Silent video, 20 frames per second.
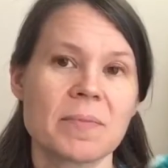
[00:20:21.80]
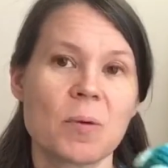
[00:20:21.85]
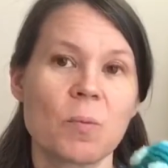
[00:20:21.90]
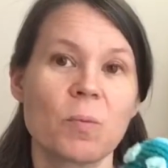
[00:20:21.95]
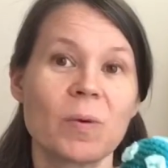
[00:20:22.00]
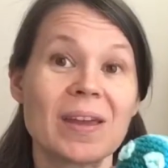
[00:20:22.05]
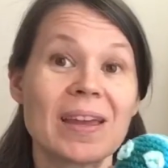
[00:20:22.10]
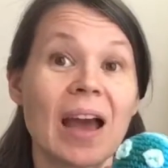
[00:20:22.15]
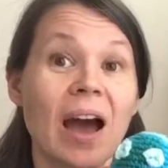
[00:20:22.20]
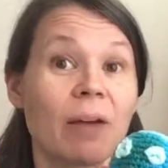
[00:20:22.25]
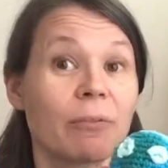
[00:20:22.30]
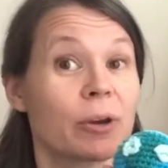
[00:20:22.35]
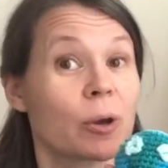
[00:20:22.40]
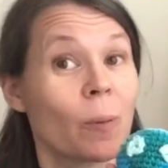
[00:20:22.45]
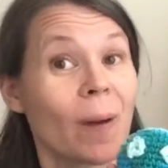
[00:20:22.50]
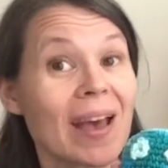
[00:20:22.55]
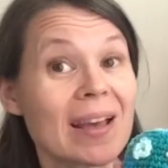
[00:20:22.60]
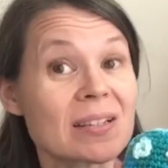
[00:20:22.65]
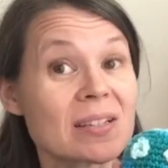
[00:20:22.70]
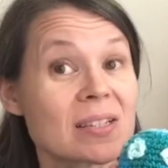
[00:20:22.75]
we got
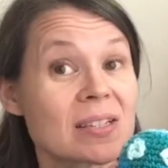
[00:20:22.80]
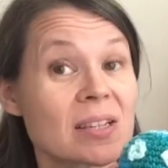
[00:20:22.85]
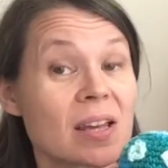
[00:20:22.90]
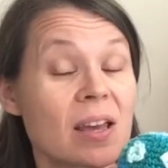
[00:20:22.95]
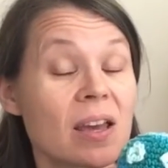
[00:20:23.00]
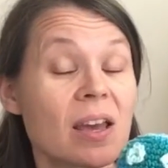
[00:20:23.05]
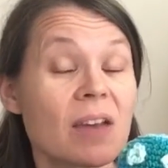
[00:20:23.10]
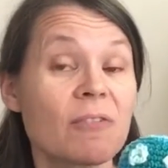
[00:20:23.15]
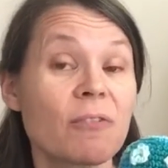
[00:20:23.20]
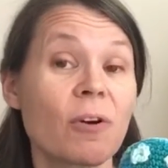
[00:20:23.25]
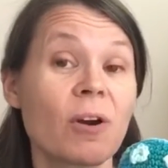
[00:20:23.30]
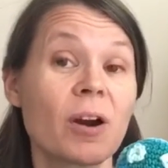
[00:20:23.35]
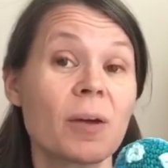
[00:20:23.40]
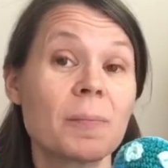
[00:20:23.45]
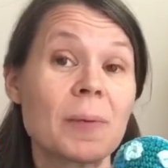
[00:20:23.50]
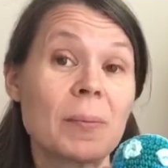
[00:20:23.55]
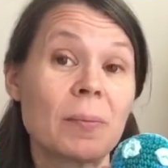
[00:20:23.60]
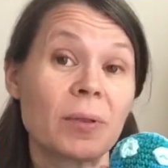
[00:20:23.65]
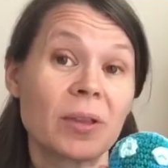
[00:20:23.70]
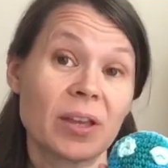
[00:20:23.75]
requests for
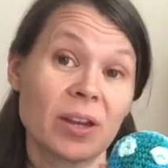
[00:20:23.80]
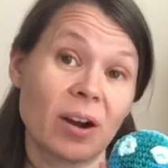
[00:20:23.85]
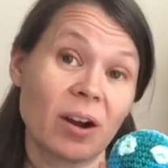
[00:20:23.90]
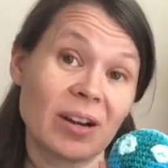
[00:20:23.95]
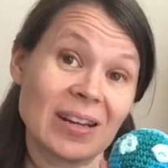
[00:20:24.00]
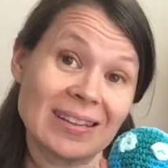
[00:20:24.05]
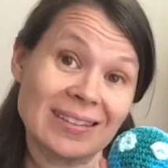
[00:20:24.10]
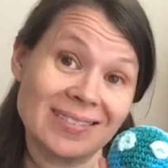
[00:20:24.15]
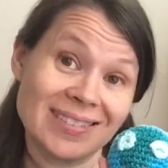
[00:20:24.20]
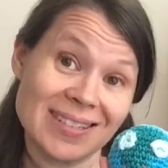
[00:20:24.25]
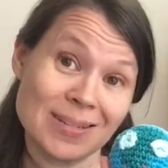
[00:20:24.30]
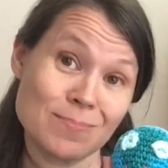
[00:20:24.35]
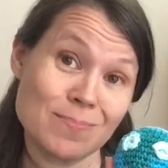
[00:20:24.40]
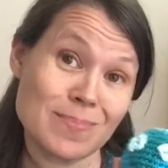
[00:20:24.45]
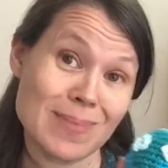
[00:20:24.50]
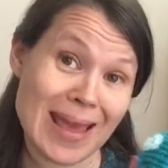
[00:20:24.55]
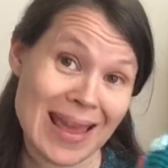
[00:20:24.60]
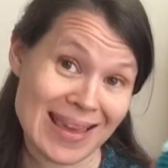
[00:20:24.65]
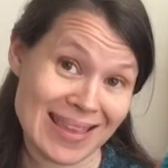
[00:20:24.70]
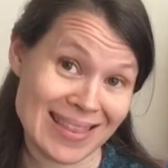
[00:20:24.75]
people in our guild to
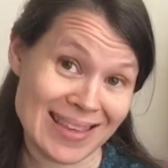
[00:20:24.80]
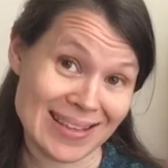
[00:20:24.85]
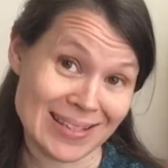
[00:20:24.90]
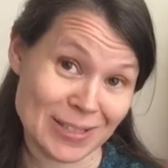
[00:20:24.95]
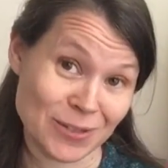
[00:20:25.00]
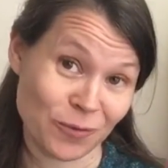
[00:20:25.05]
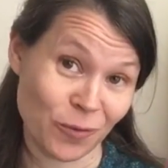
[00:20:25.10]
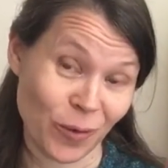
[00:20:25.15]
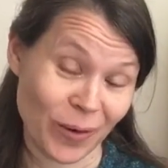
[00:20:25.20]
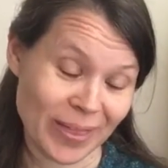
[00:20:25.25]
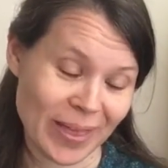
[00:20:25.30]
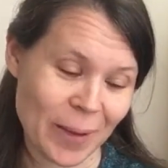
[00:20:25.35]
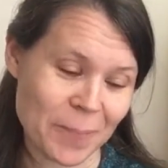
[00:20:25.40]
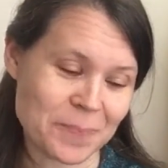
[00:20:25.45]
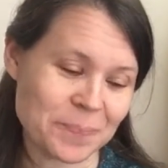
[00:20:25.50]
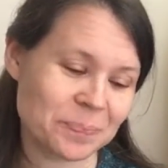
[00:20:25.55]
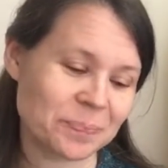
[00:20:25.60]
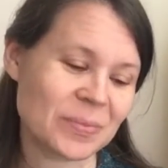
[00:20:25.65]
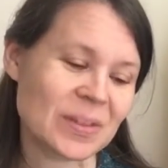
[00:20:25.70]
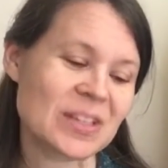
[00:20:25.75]
make these for
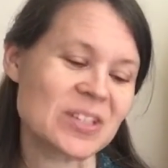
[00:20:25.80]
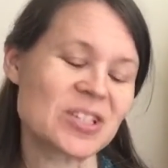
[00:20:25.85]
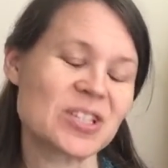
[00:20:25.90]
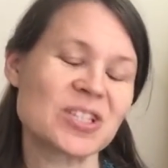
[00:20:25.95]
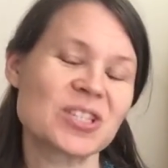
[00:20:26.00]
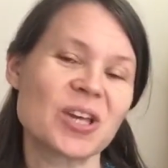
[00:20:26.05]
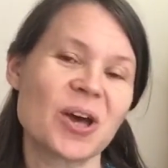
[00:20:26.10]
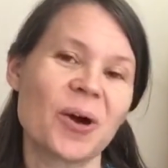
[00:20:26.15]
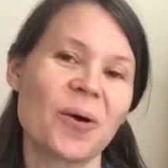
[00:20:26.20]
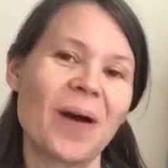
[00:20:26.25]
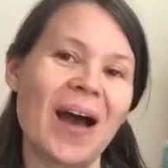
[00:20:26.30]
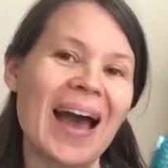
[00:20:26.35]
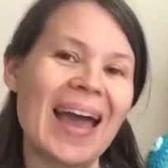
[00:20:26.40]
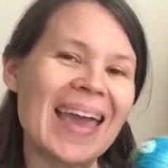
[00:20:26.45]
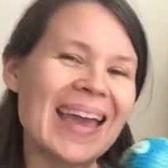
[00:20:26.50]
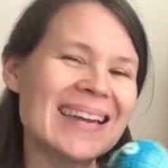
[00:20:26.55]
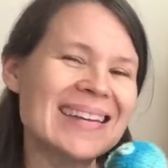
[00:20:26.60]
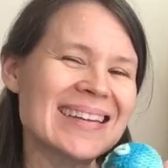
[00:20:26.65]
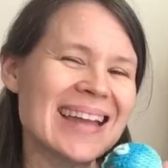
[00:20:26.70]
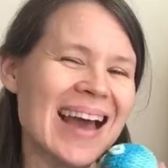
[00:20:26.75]
them. So I
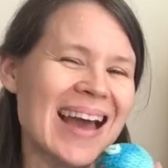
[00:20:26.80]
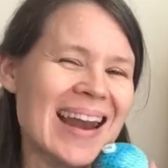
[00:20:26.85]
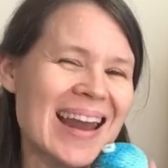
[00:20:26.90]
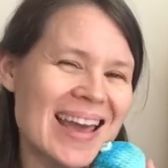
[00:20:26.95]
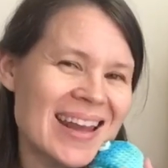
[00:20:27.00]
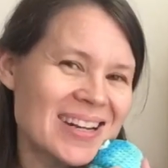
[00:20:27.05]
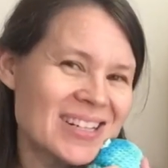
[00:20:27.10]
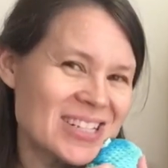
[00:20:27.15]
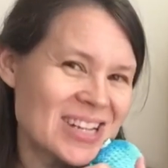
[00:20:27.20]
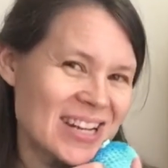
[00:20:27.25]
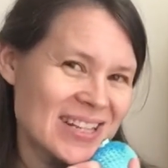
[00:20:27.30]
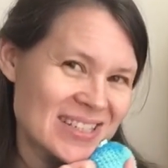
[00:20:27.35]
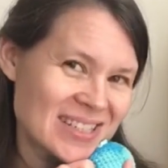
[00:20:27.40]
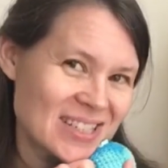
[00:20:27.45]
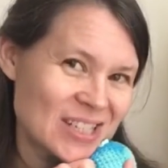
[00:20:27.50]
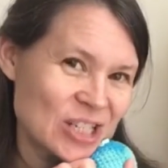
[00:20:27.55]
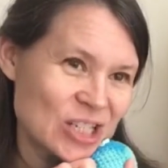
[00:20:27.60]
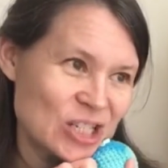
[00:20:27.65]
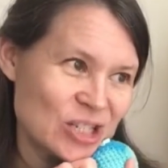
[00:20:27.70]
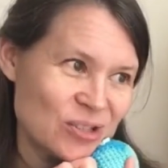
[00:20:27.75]
had not had a
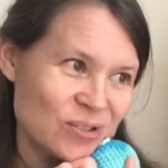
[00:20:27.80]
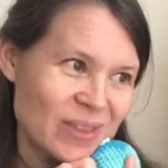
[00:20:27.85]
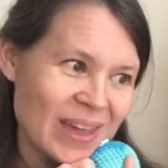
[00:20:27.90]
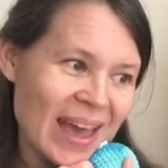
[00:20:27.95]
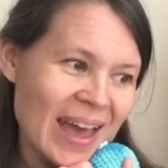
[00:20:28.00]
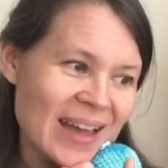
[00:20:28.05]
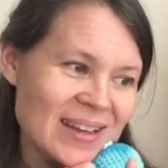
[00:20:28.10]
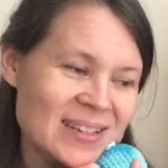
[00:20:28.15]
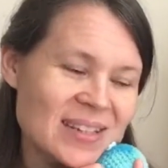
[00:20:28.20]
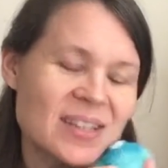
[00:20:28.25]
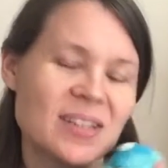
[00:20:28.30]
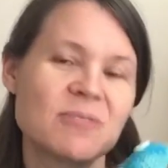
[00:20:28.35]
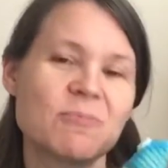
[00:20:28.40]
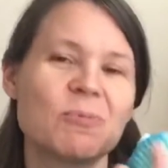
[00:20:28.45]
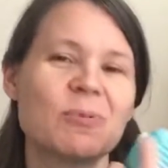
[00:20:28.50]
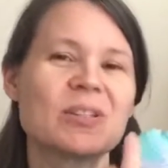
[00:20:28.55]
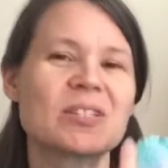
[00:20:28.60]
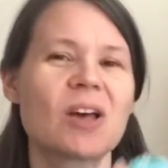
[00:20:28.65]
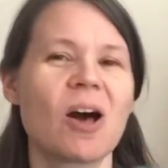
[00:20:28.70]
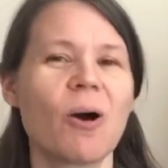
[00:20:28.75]
chance to do that, and
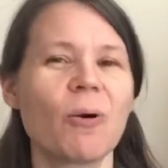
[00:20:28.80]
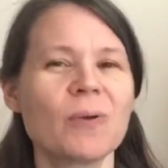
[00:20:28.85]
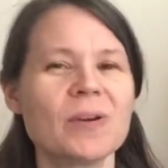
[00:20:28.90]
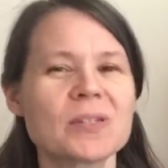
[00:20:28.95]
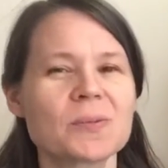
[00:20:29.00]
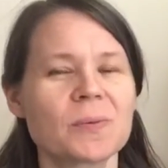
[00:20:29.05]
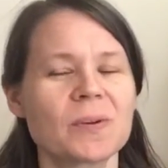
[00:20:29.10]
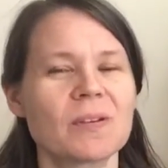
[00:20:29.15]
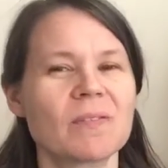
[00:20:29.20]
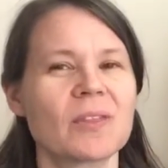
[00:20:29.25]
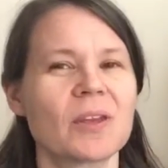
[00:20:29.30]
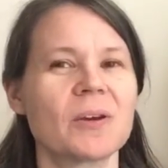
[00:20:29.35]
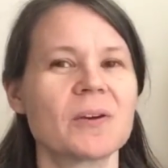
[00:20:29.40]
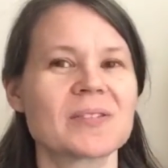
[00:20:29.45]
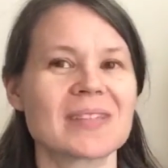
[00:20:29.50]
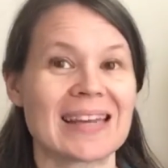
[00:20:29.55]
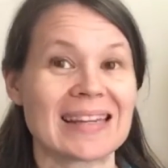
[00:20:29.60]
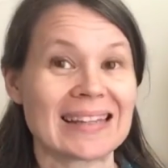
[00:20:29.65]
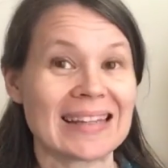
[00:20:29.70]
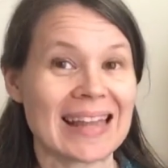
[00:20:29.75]
it was always one of
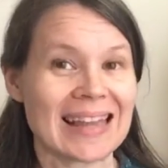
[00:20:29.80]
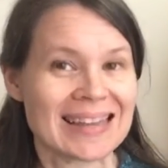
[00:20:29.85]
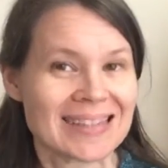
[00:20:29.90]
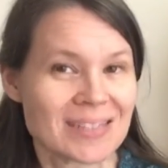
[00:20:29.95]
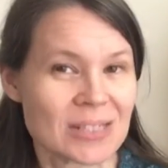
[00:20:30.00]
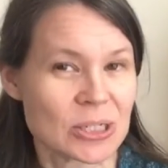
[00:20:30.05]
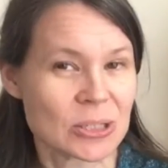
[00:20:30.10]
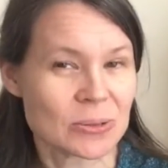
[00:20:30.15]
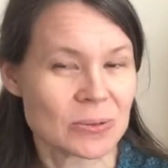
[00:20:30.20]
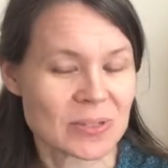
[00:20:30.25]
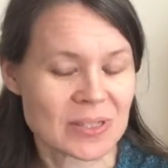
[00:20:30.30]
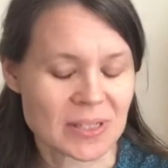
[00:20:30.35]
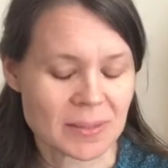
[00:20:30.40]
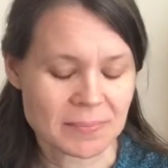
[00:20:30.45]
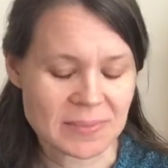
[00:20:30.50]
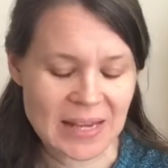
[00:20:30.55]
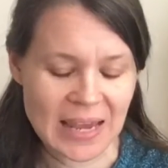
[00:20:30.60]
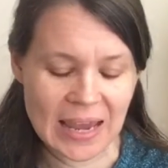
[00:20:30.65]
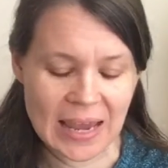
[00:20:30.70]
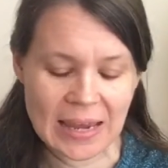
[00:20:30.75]
those I'd like to
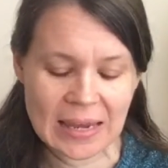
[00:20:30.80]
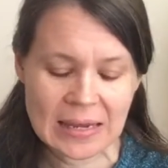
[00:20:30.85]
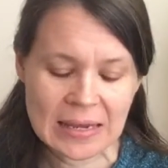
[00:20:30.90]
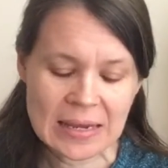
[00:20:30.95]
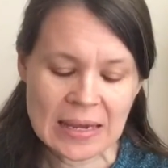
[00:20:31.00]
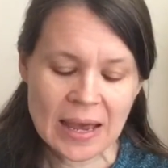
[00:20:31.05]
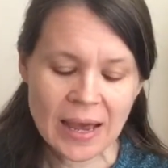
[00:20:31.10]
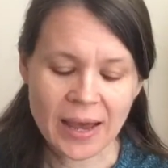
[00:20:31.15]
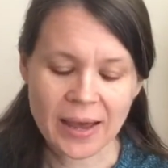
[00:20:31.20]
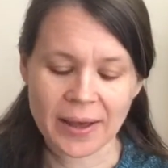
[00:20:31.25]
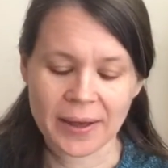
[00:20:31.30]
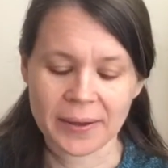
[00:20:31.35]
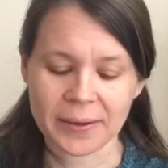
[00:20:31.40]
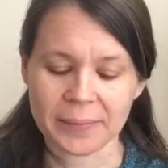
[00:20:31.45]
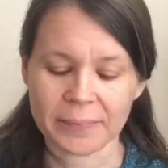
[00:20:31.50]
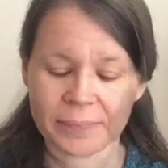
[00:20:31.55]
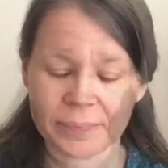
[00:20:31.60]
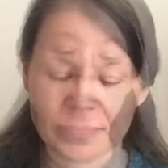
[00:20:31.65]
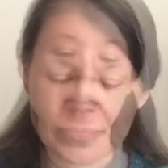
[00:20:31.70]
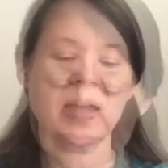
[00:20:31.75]
someday.
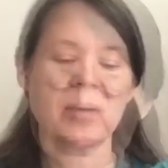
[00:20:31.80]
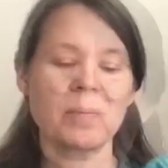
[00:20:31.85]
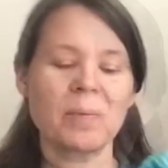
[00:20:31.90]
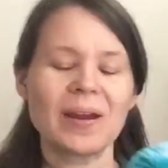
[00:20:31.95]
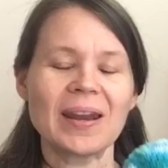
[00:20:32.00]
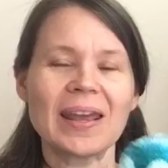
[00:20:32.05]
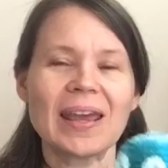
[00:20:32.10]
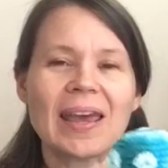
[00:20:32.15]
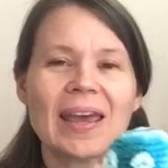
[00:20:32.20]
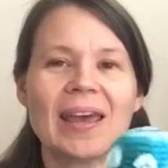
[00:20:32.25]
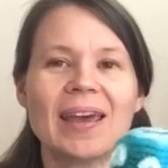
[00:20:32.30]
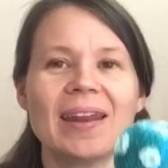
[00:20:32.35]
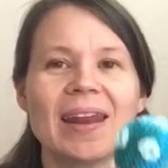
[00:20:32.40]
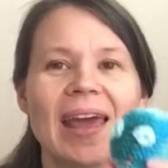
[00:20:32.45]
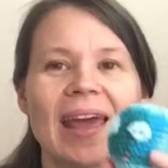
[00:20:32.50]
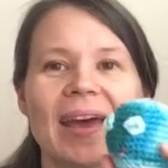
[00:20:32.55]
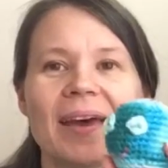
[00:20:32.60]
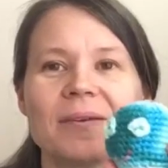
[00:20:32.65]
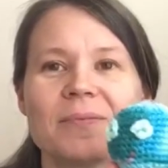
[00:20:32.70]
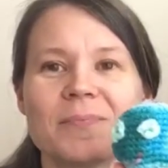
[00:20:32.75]
I went ahead
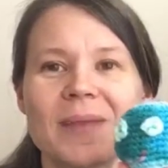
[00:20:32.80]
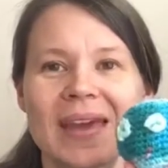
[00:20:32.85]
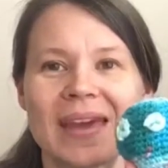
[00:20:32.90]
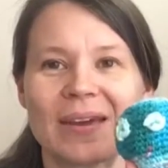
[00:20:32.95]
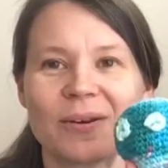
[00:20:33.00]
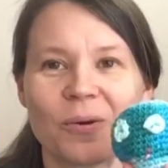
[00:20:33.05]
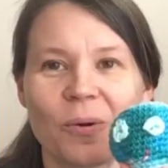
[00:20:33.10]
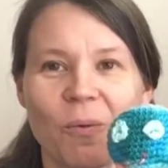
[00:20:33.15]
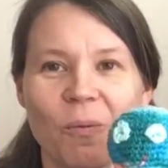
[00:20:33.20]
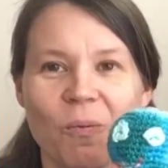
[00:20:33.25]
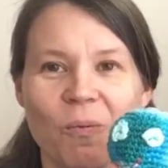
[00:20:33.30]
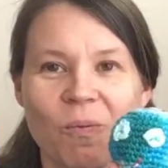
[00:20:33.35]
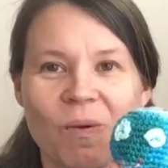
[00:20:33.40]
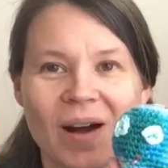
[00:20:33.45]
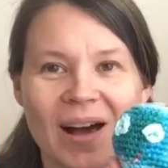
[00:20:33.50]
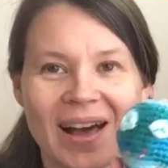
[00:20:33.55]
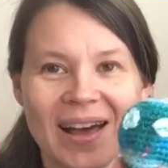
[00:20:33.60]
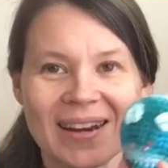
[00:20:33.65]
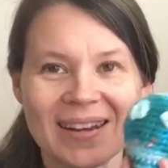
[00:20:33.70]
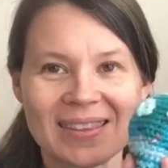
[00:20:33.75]
and made
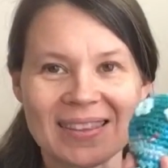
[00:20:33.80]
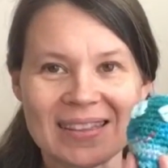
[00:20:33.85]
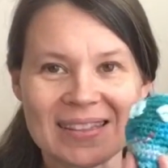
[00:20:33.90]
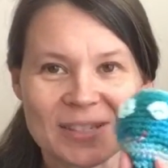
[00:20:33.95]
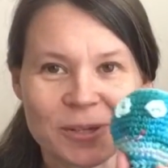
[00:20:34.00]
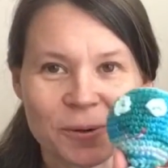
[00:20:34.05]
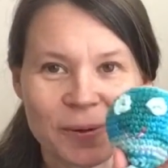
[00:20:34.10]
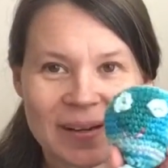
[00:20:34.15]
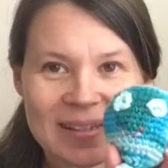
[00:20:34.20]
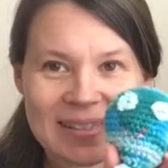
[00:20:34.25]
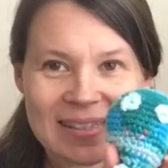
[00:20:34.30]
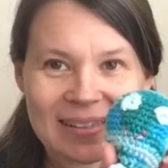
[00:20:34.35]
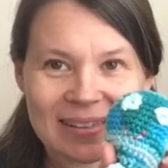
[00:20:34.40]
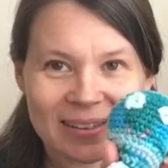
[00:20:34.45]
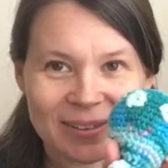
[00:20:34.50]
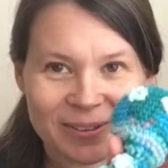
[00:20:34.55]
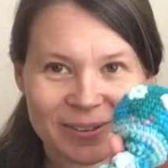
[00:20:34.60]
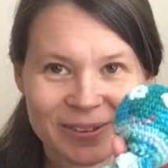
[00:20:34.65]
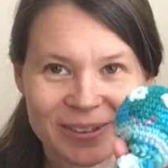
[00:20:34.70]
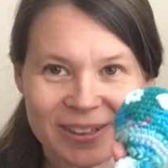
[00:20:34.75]
one of these crazy
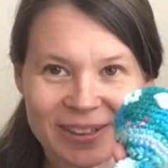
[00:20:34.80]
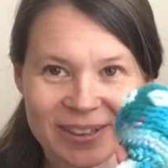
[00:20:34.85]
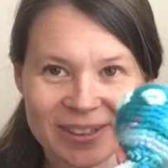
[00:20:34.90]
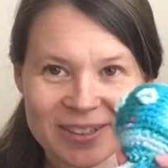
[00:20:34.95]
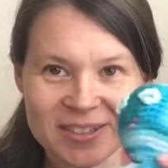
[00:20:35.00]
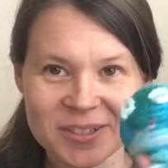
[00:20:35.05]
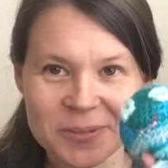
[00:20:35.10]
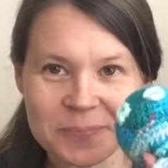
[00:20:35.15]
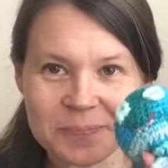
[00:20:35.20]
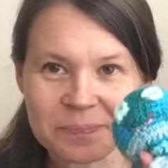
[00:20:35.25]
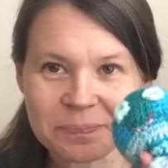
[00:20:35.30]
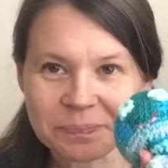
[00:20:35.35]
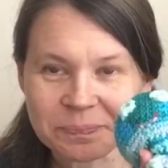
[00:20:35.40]
little critters,